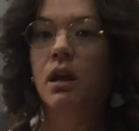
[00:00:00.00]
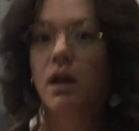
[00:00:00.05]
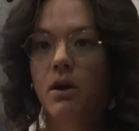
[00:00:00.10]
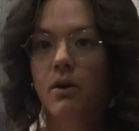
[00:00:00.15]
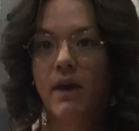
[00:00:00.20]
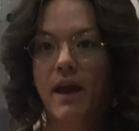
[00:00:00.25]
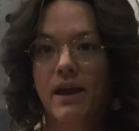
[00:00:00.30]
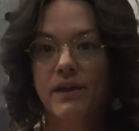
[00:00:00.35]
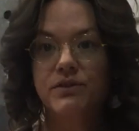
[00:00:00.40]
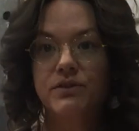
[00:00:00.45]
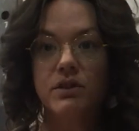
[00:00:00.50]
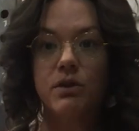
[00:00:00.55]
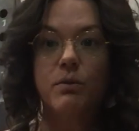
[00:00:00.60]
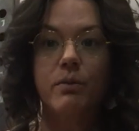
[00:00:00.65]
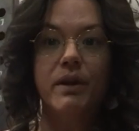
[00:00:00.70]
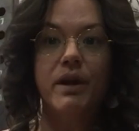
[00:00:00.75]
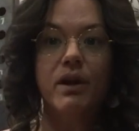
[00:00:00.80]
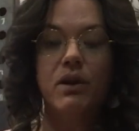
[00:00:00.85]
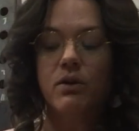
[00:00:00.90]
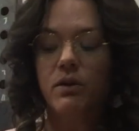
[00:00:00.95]
Okay, so
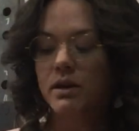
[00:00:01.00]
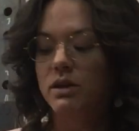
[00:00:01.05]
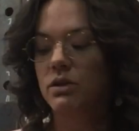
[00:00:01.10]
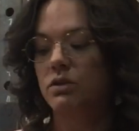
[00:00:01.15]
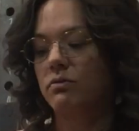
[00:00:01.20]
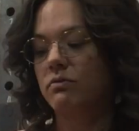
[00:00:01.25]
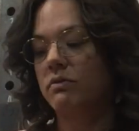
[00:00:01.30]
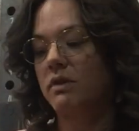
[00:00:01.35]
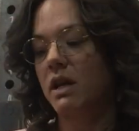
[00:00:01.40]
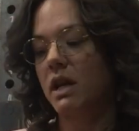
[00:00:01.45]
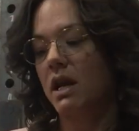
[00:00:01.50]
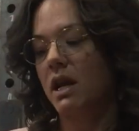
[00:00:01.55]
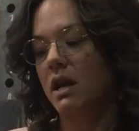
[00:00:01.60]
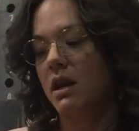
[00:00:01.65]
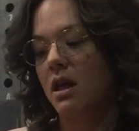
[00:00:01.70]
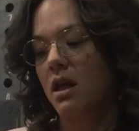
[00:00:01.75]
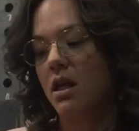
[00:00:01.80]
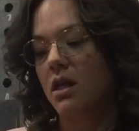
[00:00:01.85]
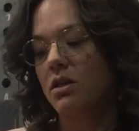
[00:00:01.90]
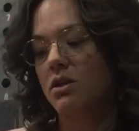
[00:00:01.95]
we are going to
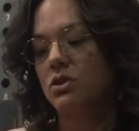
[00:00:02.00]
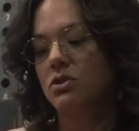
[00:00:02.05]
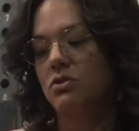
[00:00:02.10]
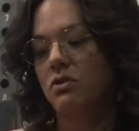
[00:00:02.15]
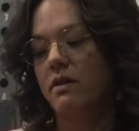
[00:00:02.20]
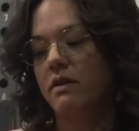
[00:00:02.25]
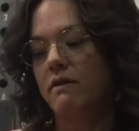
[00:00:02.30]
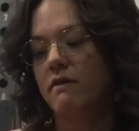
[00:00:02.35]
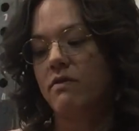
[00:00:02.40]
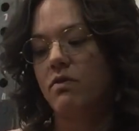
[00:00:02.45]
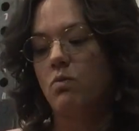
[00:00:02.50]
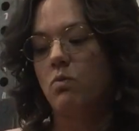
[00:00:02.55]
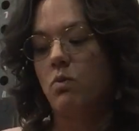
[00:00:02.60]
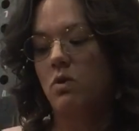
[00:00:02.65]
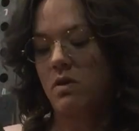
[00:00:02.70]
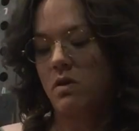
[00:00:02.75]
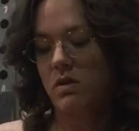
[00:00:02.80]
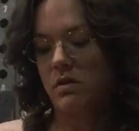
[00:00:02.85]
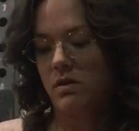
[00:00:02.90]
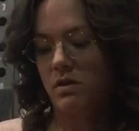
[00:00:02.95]
read The Story of the
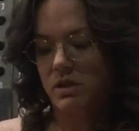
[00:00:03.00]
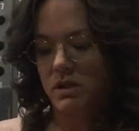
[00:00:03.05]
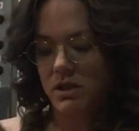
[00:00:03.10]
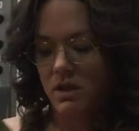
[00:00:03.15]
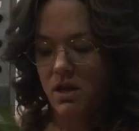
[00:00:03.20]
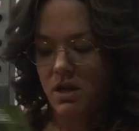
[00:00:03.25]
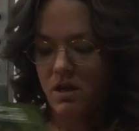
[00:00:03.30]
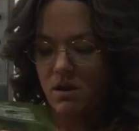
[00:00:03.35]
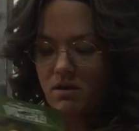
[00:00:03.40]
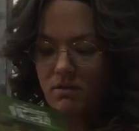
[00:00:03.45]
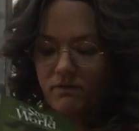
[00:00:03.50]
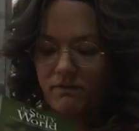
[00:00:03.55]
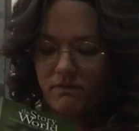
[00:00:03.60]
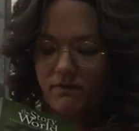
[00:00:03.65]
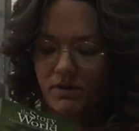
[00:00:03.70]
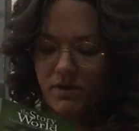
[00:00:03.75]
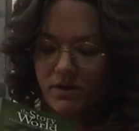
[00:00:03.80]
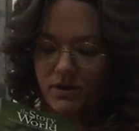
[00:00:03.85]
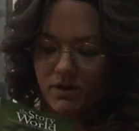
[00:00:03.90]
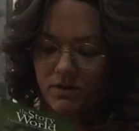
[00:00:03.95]
World,
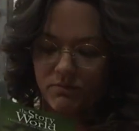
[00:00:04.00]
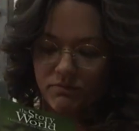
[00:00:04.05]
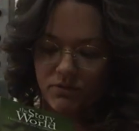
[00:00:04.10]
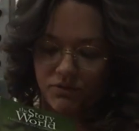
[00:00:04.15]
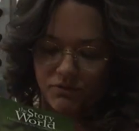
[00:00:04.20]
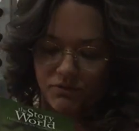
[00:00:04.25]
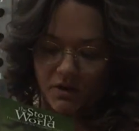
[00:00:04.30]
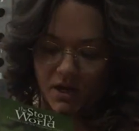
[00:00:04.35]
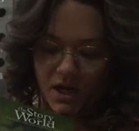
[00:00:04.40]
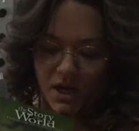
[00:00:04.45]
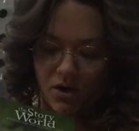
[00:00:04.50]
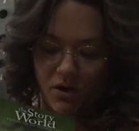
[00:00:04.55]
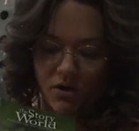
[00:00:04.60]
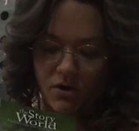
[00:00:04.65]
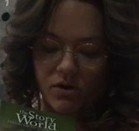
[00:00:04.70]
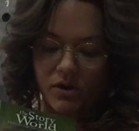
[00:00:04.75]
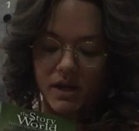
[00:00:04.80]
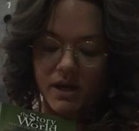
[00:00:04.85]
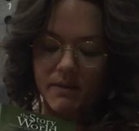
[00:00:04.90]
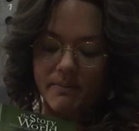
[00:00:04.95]
Volume 3,
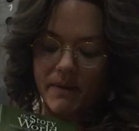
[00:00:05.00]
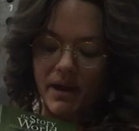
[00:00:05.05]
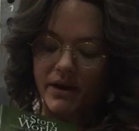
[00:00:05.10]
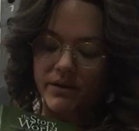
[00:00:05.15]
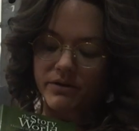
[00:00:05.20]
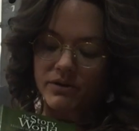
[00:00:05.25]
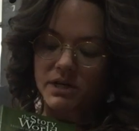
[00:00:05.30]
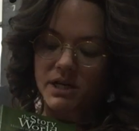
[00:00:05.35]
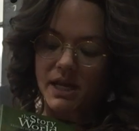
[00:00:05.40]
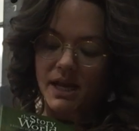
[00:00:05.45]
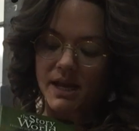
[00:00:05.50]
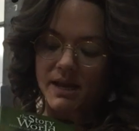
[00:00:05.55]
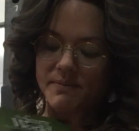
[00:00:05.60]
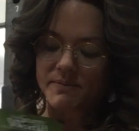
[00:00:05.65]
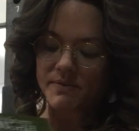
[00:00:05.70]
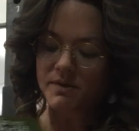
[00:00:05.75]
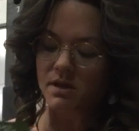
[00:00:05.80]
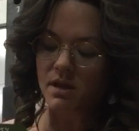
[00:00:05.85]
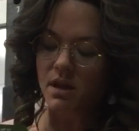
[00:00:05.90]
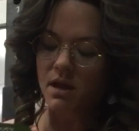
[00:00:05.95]
Early and Modern
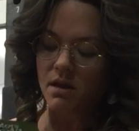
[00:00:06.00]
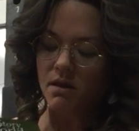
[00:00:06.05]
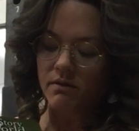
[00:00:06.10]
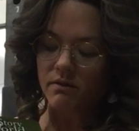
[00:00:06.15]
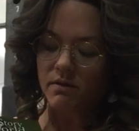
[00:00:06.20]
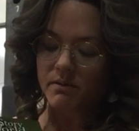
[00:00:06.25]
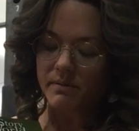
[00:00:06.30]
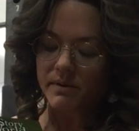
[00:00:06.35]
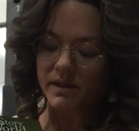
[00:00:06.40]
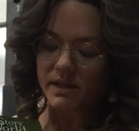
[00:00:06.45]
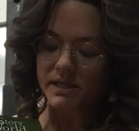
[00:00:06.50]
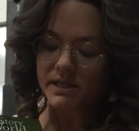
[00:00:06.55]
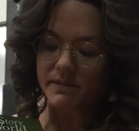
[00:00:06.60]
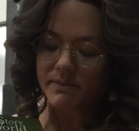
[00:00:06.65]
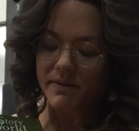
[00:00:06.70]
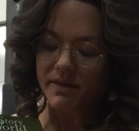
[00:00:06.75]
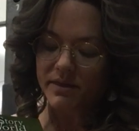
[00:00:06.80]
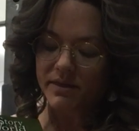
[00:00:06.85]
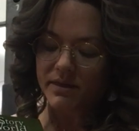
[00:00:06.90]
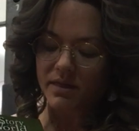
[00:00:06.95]
Times, from
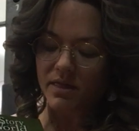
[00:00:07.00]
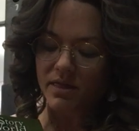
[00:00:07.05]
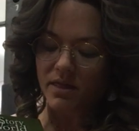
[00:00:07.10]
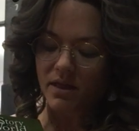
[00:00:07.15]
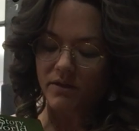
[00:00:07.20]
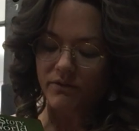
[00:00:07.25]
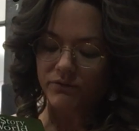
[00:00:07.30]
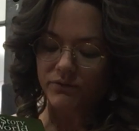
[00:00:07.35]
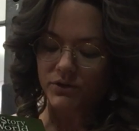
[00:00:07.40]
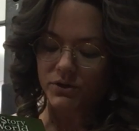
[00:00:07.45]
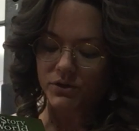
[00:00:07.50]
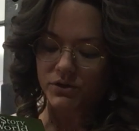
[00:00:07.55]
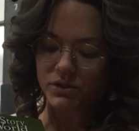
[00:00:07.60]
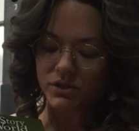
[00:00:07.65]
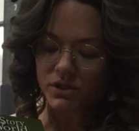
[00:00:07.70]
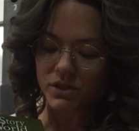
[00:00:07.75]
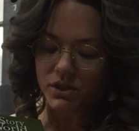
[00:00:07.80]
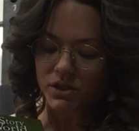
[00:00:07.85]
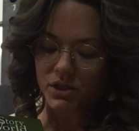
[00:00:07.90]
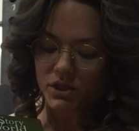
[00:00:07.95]
Elizabeth I
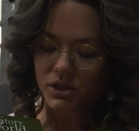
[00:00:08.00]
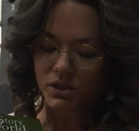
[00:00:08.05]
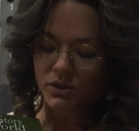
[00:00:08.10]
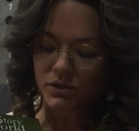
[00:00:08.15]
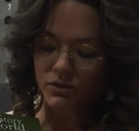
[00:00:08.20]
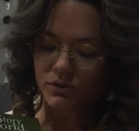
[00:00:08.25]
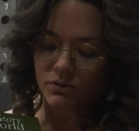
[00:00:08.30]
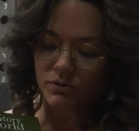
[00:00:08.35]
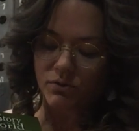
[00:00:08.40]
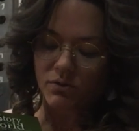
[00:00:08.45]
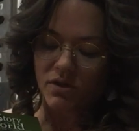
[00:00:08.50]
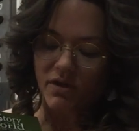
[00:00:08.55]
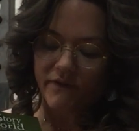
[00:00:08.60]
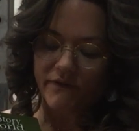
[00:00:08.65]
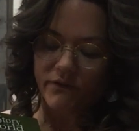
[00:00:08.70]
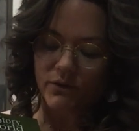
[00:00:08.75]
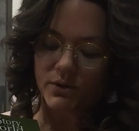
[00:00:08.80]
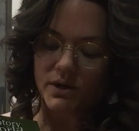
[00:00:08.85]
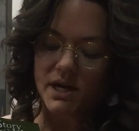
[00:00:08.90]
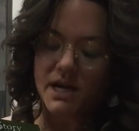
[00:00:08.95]
to the
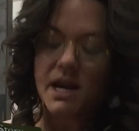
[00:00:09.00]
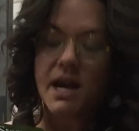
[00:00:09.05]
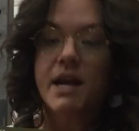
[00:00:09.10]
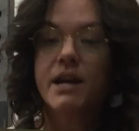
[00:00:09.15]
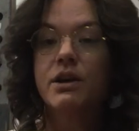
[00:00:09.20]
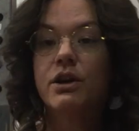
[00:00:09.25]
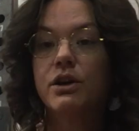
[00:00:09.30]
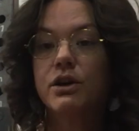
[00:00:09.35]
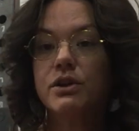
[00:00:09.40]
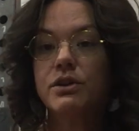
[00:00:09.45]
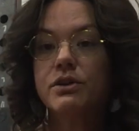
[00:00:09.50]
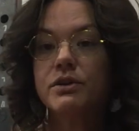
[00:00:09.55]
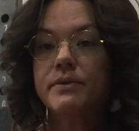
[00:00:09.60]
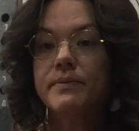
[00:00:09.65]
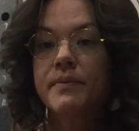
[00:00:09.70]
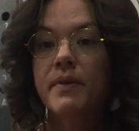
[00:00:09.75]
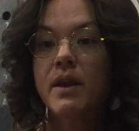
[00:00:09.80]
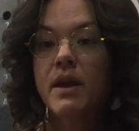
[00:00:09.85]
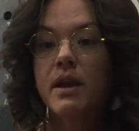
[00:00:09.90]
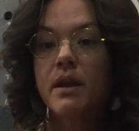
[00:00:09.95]
49ers,
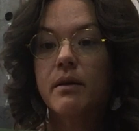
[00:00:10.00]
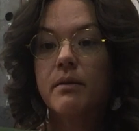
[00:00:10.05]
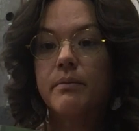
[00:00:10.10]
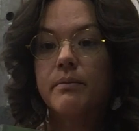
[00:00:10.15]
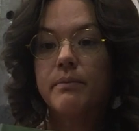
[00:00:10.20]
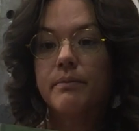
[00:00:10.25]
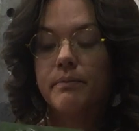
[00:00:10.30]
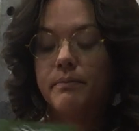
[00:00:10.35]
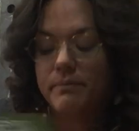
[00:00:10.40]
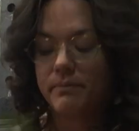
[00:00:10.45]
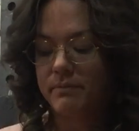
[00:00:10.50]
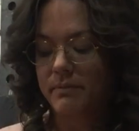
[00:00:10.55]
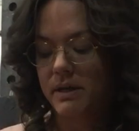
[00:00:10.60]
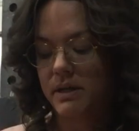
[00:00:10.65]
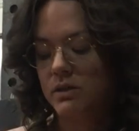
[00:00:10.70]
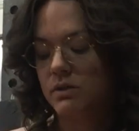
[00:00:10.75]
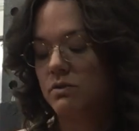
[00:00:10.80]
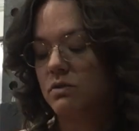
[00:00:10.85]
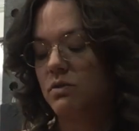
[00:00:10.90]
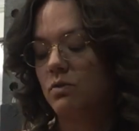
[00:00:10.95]
by
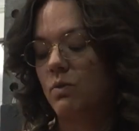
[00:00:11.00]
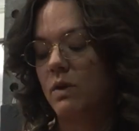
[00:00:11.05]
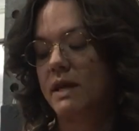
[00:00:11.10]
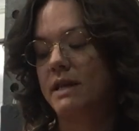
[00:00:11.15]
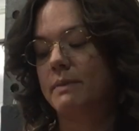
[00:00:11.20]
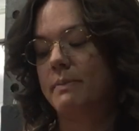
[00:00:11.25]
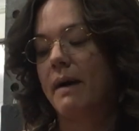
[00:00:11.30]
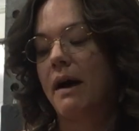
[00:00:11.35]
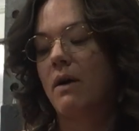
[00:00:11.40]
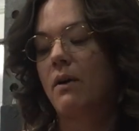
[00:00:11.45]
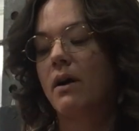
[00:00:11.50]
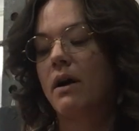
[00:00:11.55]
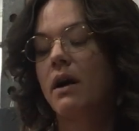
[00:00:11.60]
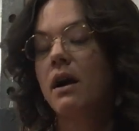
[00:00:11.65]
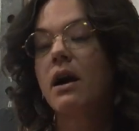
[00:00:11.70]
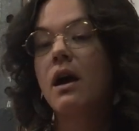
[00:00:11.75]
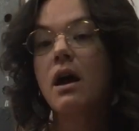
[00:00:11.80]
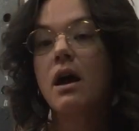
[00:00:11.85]
Susan Weiss Bauer.